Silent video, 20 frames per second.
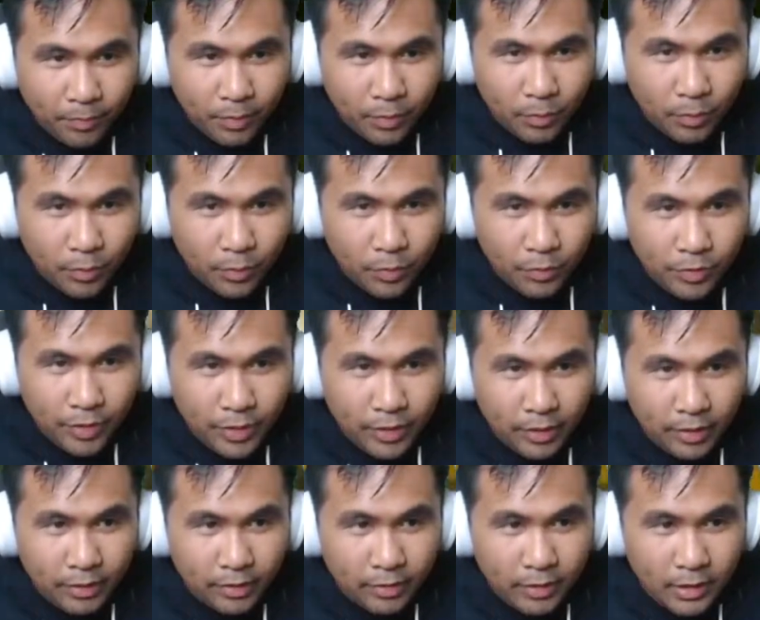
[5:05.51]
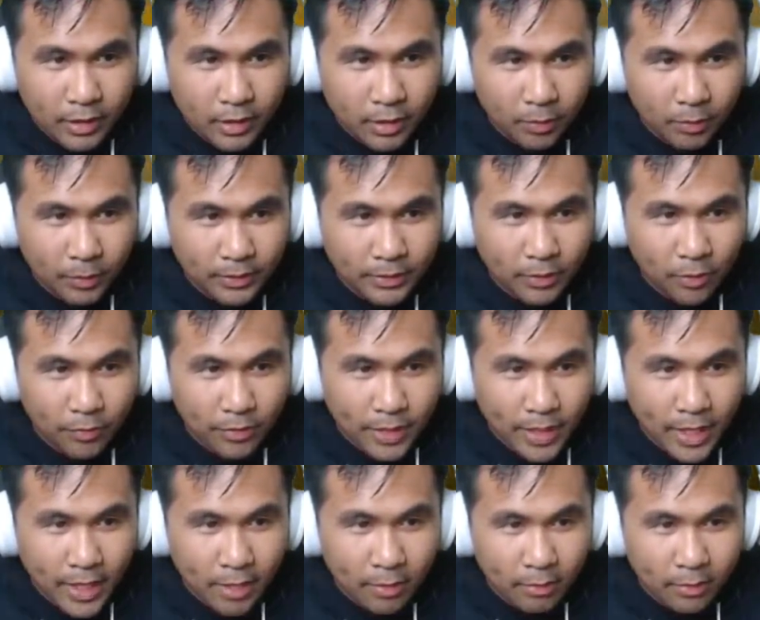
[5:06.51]
What's over here? Oh, what's over
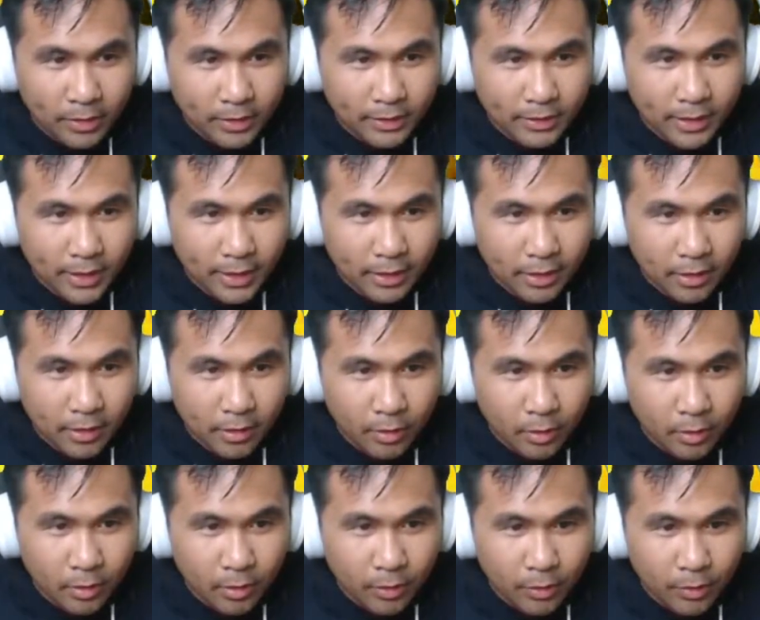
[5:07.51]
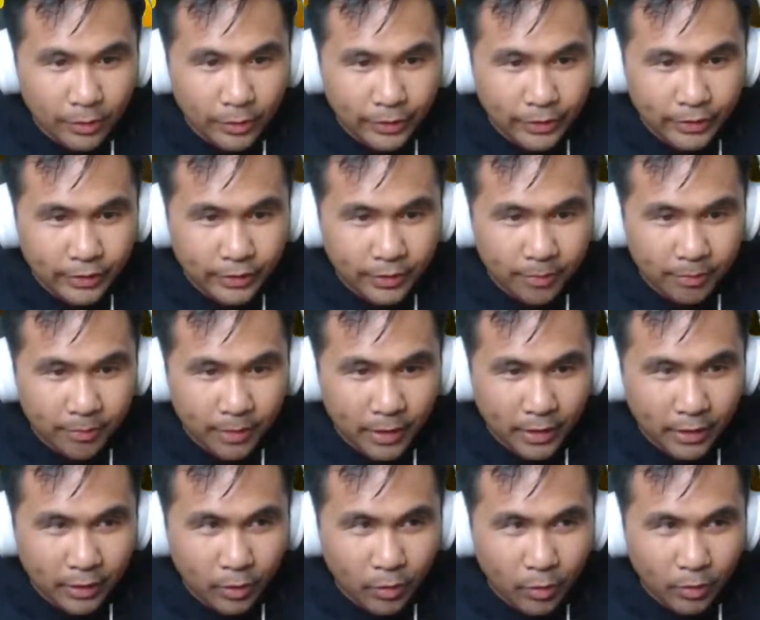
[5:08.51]
that? What is that? Oh, it's
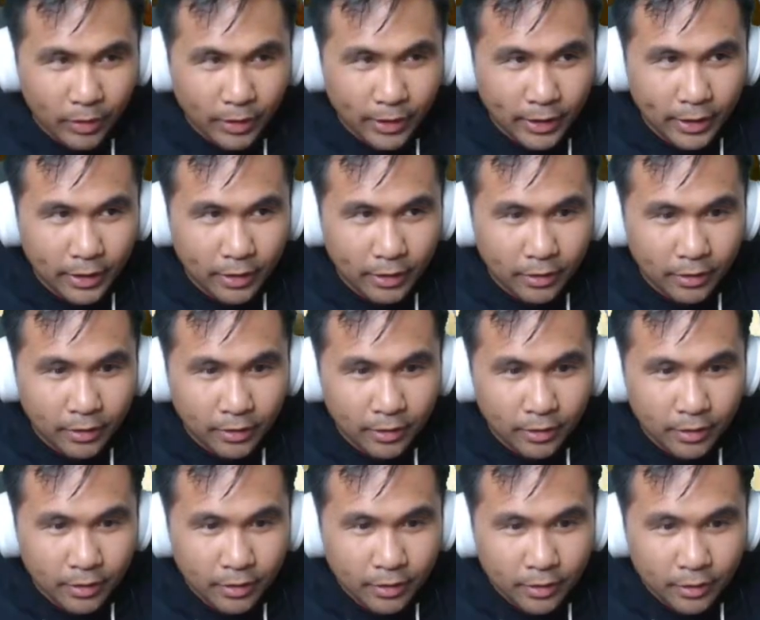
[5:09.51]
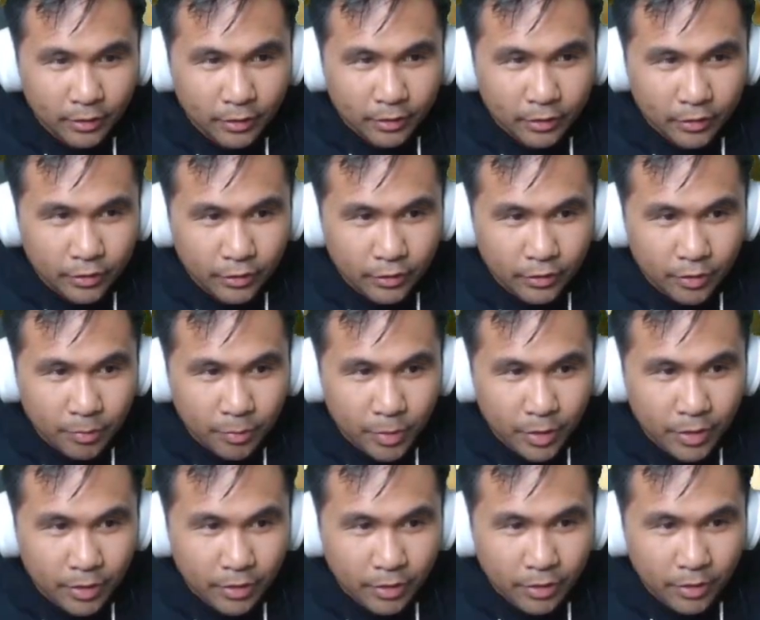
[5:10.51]
something go leading to
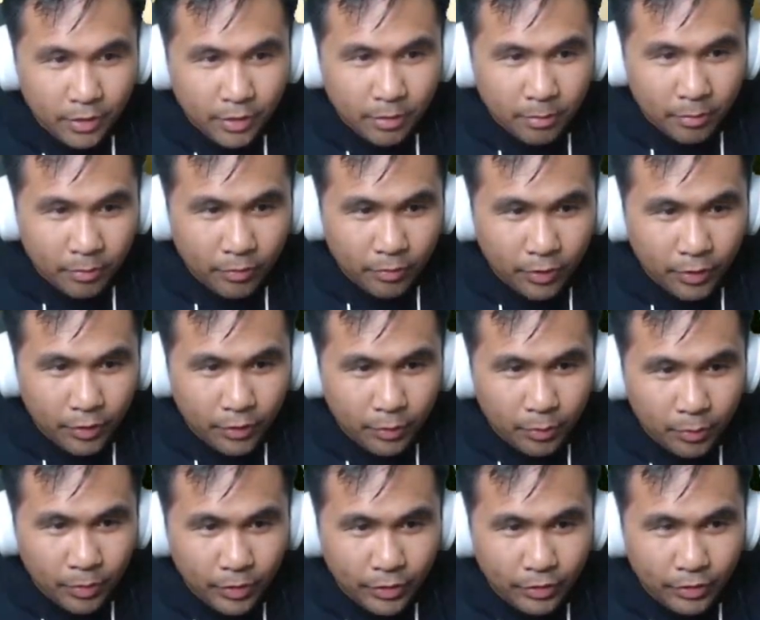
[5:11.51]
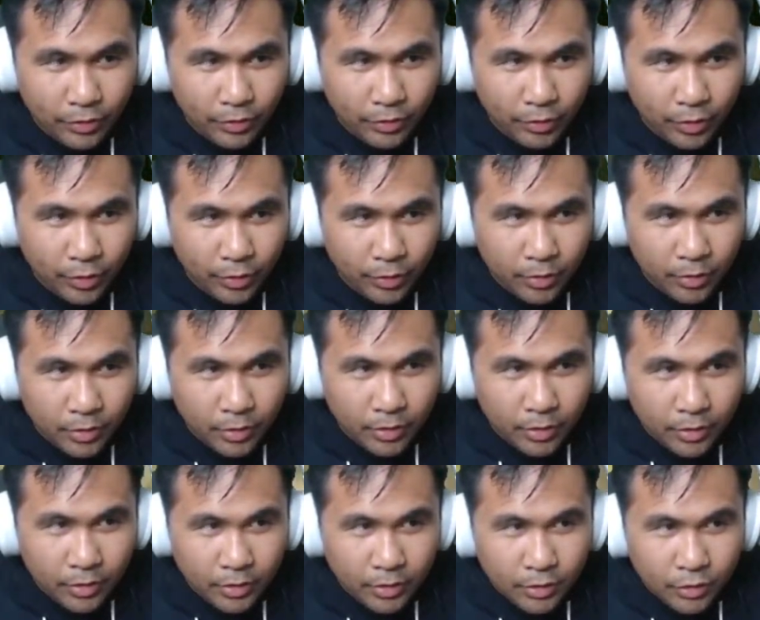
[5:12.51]
somewhere. But first, where does this go?
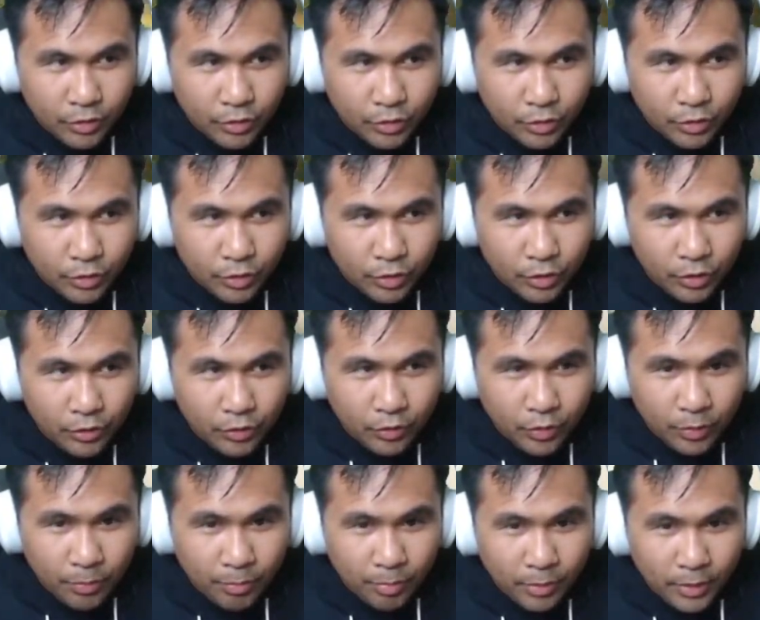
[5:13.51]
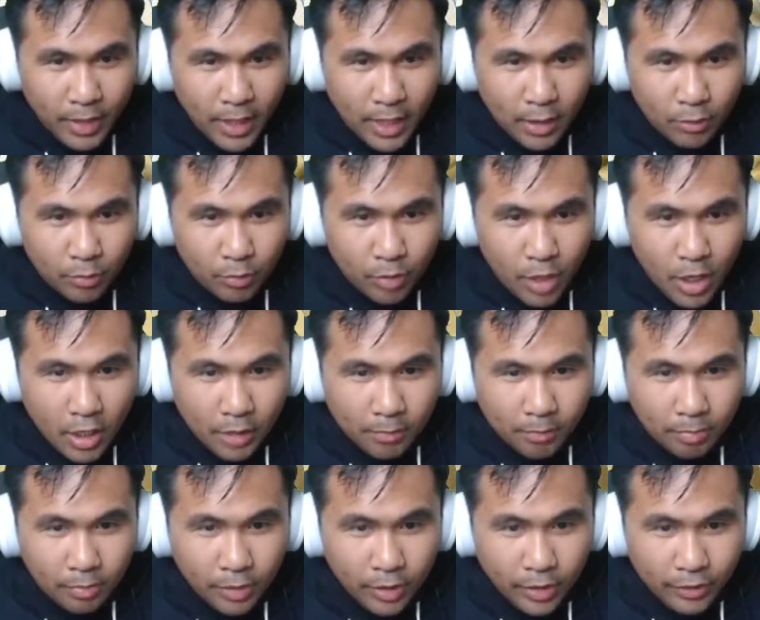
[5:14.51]
Search for black rock
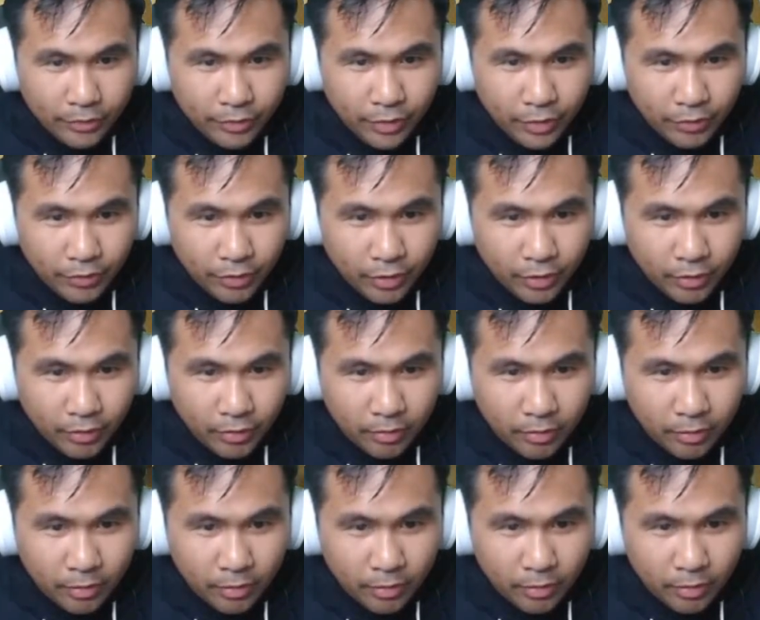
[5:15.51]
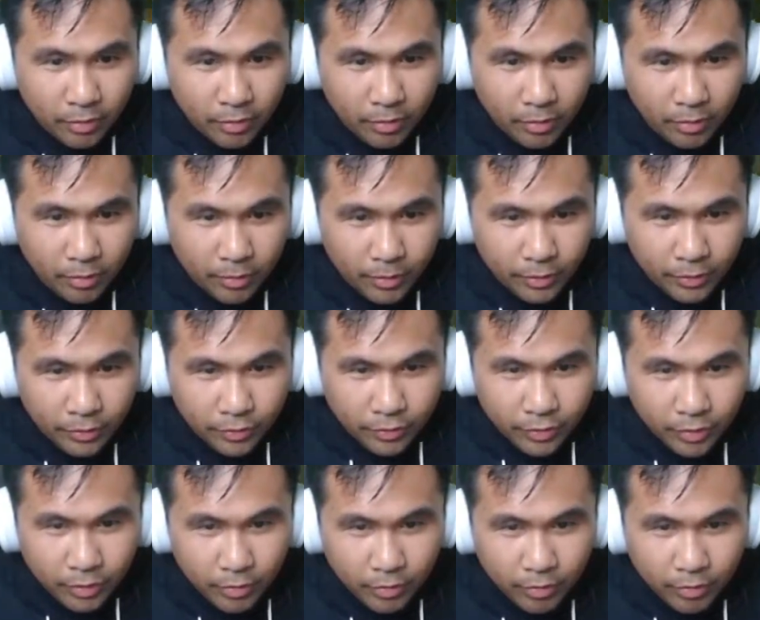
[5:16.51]
processing. Oh, where does this go?